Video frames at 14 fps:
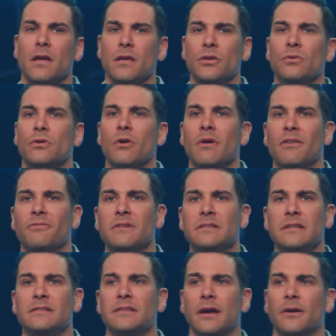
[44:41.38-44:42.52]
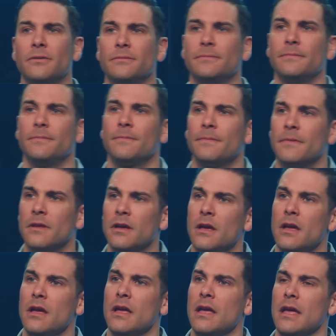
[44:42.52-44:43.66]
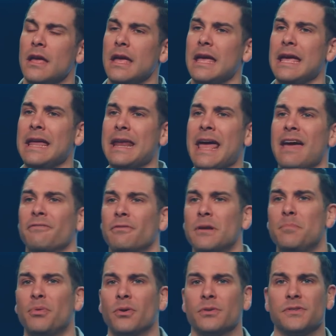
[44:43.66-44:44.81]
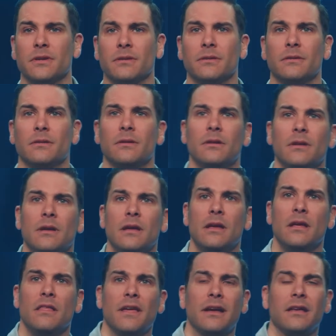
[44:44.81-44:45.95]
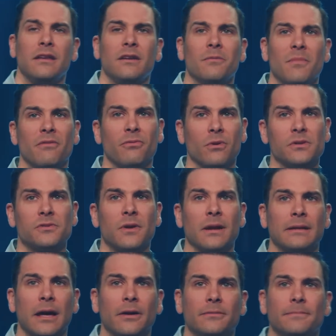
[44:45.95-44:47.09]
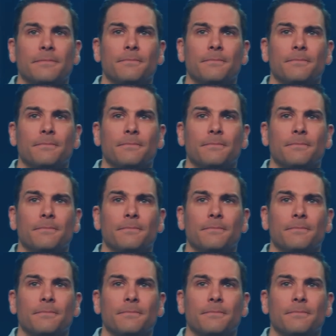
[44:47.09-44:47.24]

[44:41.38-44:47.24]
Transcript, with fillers: you know every detail in every person that can hear my voice right now.